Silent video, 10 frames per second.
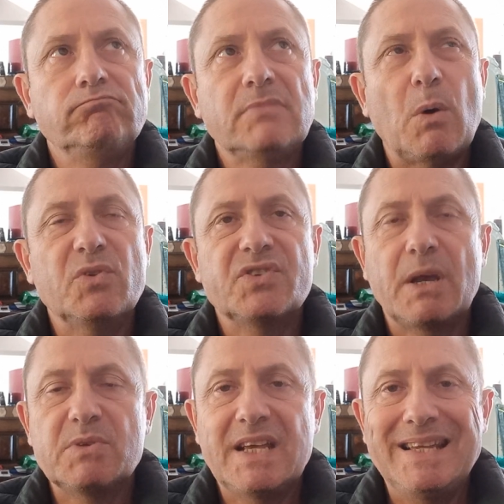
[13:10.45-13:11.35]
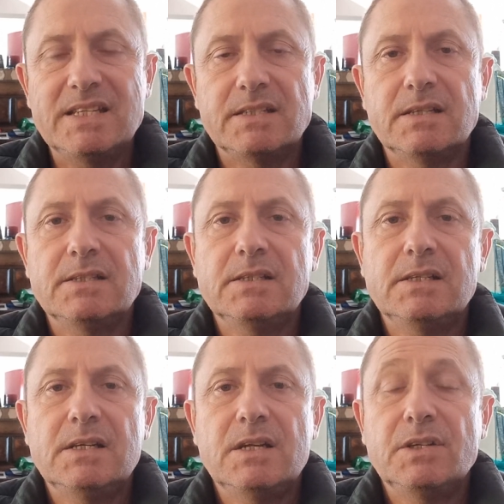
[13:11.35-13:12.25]
I wouldn't say it was a heated
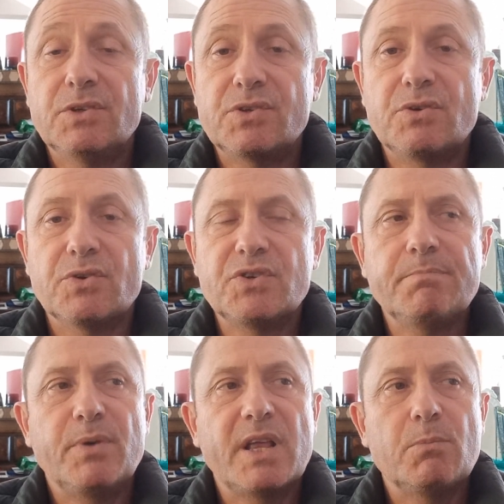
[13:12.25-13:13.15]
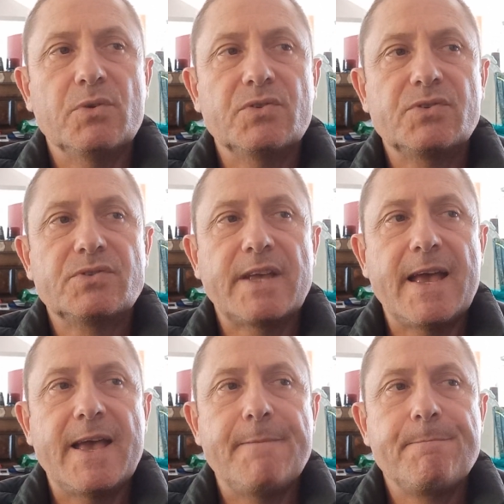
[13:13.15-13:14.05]
discussion, but it was,
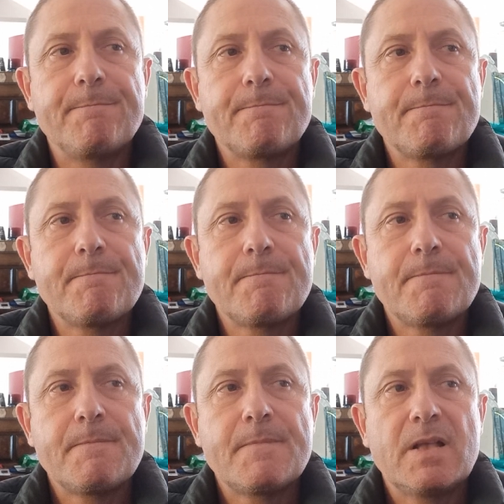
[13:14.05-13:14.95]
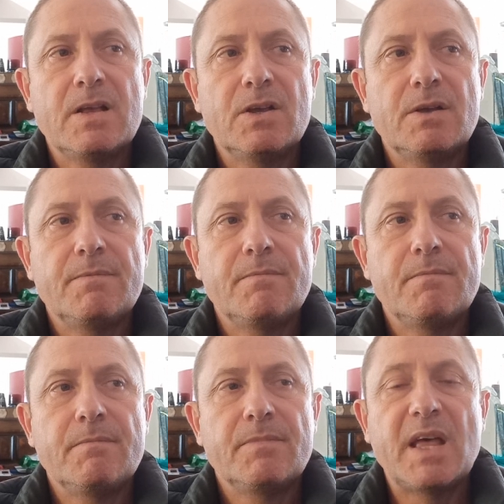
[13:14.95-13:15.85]

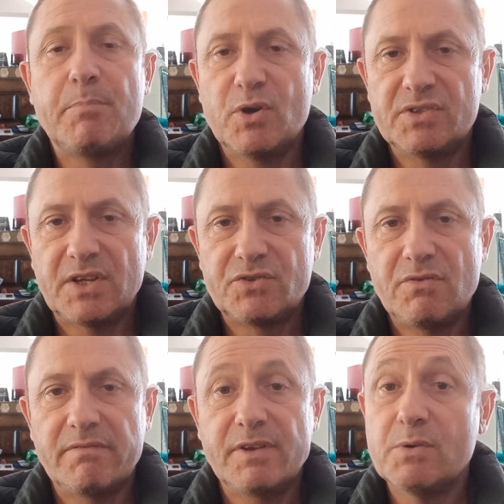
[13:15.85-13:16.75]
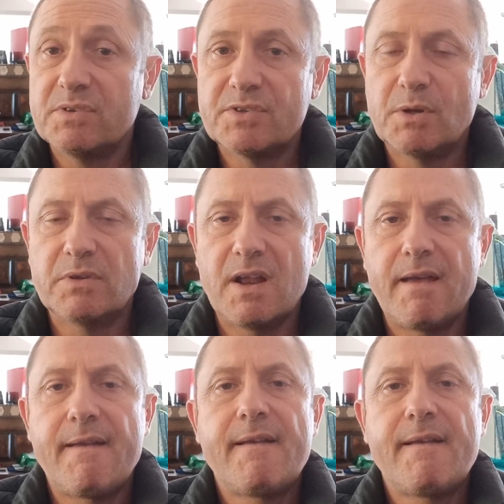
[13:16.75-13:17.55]
that person had strong views and so did I.